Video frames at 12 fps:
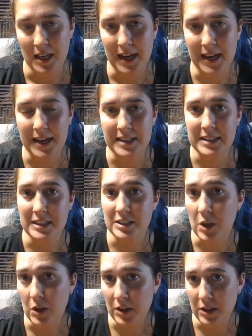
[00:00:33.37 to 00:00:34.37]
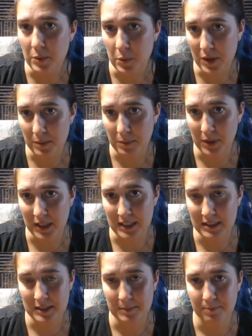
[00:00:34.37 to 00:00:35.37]
And it's all in one
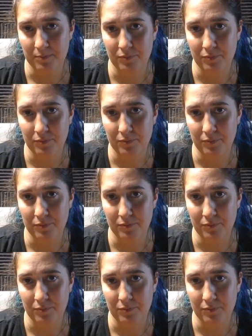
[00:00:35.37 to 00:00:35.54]
place.